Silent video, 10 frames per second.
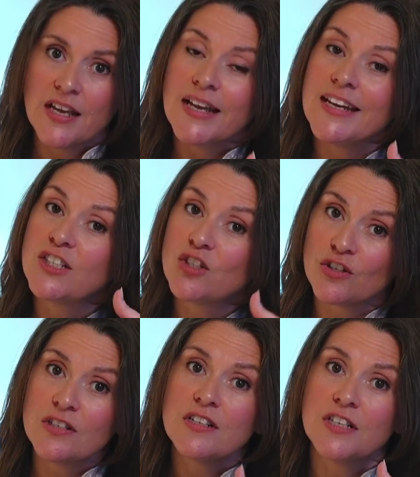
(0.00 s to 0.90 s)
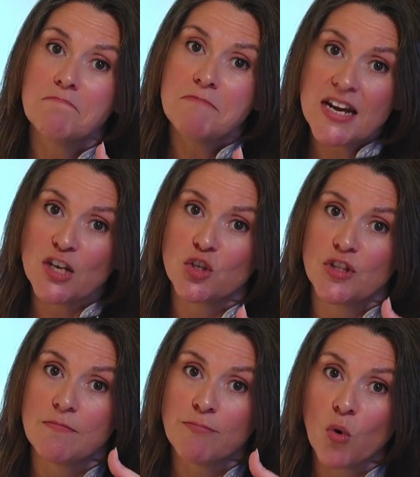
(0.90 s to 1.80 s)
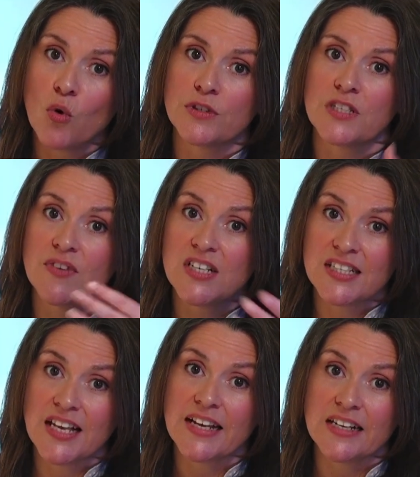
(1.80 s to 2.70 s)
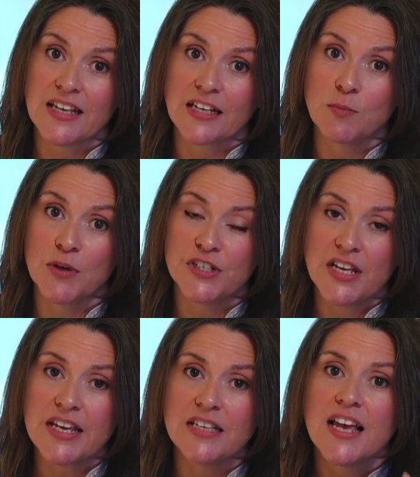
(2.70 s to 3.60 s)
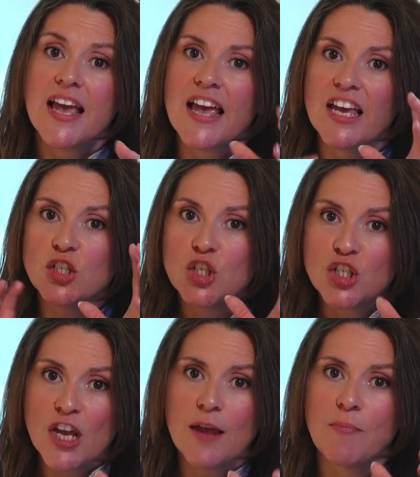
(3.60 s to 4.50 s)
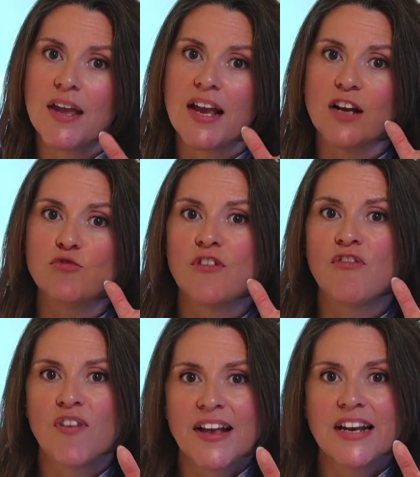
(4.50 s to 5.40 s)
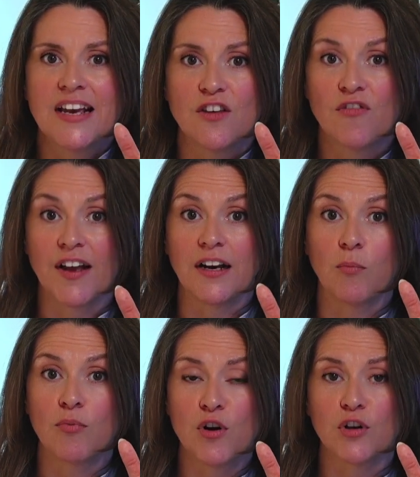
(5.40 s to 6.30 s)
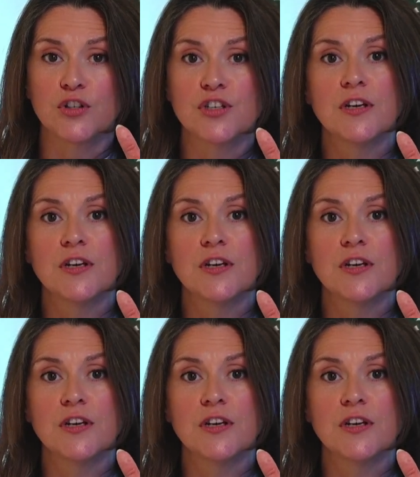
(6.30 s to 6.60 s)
it doesn't diminish the importance of a designer's expertise in shaping and refining the final product.